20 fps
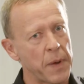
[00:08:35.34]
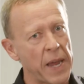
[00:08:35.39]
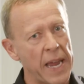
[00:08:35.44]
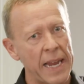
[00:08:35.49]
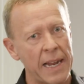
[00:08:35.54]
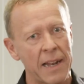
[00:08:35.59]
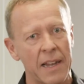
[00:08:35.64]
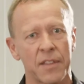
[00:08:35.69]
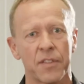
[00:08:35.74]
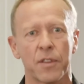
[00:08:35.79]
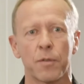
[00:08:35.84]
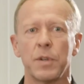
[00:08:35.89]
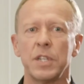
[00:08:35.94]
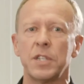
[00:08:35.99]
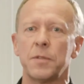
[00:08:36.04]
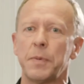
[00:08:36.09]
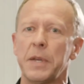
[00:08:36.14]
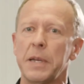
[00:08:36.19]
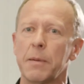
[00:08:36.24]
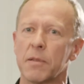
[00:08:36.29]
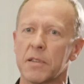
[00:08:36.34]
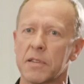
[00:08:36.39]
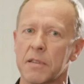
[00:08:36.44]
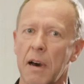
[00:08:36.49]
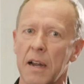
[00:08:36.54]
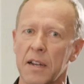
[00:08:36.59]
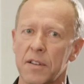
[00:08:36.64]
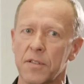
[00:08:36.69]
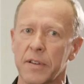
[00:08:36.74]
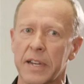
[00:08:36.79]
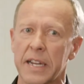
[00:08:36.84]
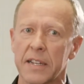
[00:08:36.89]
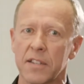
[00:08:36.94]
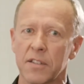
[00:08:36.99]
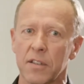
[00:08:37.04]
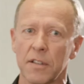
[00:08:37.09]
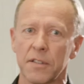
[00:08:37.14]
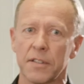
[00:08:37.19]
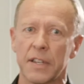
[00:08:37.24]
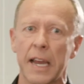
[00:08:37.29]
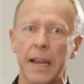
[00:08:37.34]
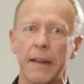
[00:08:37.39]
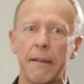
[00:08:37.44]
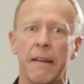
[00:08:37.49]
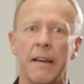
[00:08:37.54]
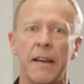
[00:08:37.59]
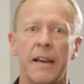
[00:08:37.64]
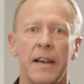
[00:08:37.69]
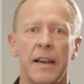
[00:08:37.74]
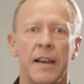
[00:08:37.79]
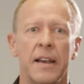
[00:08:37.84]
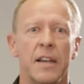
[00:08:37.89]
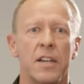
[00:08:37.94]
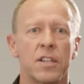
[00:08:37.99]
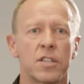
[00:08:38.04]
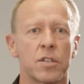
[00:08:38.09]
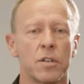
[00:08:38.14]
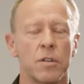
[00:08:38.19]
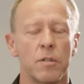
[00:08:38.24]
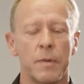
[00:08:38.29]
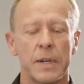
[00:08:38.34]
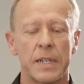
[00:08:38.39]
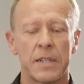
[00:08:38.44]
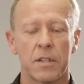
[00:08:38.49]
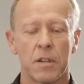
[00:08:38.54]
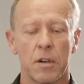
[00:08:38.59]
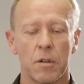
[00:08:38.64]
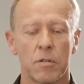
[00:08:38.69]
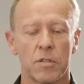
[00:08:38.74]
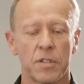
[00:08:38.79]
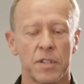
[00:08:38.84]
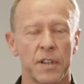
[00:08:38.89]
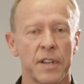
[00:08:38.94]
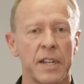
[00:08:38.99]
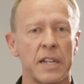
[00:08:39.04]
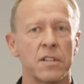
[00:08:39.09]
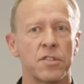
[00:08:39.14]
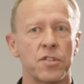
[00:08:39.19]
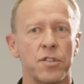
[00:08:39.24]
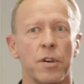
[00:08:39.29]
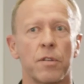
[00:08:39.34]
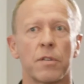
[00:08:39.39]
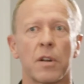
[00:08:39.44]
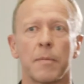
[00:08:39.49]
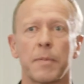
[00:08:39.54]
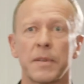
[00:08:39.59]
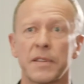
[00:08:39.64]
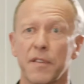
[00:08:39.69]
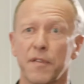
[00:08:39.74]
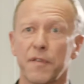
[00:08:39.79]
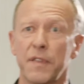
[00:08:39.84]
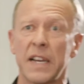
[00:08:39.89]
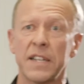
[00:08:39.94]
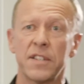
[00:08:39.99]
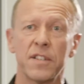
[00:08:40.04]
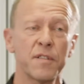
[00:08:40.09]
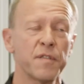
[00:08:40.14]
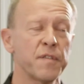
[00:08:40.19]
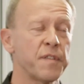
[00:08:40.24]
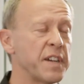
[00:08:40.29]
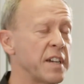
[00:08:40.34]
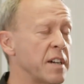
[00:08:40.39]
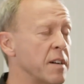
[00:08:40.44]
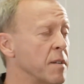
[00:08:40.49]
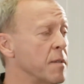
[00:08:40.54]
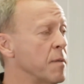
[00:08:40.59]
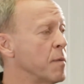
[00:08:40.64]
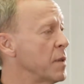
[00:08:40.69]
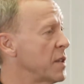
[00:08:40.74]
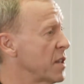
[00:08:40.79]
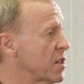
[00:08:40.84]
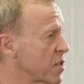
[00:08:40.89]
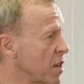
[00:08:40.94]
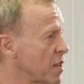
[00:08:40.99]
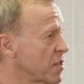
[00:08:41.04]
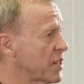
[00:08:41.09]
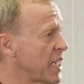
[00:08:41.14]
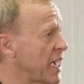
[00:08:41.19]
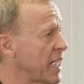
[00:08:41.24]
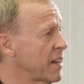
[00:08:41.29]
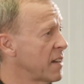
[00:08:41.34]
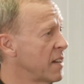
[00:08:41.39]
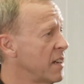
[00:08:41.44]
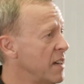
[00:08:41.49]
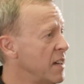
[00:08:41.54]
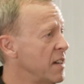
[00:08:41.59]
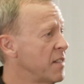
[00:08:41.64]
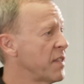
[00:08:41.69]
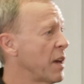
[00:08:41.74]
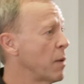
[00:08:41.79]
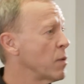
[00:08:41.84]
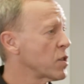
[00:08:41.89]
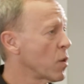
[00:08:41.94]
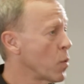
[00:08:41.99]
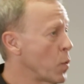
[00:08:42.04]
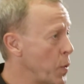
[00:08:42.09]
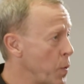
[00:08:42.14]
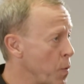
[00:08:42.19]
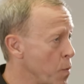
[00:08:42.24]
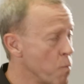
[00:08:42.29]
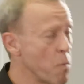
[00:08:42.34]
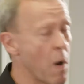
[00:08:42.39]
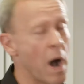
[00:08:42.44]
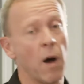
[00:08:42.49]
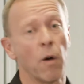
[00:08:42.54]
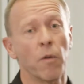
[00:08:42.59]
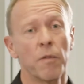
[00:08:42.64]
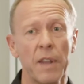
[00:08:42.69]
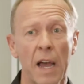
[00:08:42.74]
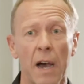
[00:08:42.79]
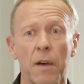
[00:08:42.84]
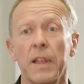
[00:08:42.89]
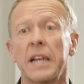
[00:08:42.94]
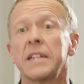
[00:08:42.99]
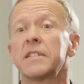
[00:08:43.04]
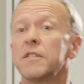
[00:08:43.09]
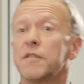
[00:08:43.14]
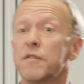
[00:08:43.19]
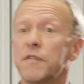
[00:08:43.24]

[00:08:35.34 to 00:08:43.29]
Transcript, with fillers: pale, and the rich people started to get a suntan. So when Coco Chanel showed up at the fashion fair with a suntan, that was a wow, now that's in